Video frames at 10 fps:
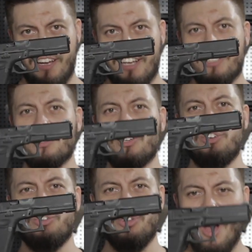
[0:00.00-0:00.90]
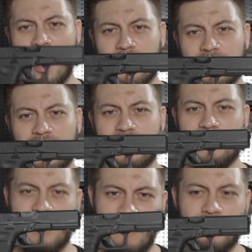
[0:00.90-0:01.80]
is the Glock
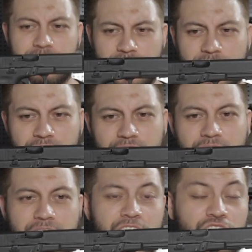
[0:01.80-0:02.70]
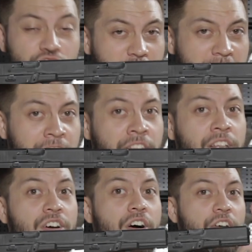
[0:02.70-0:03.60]
17
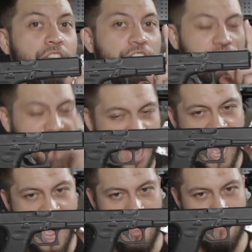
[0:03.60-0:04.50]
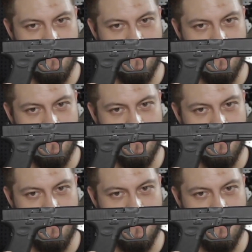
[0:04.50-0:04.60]
Gen 5.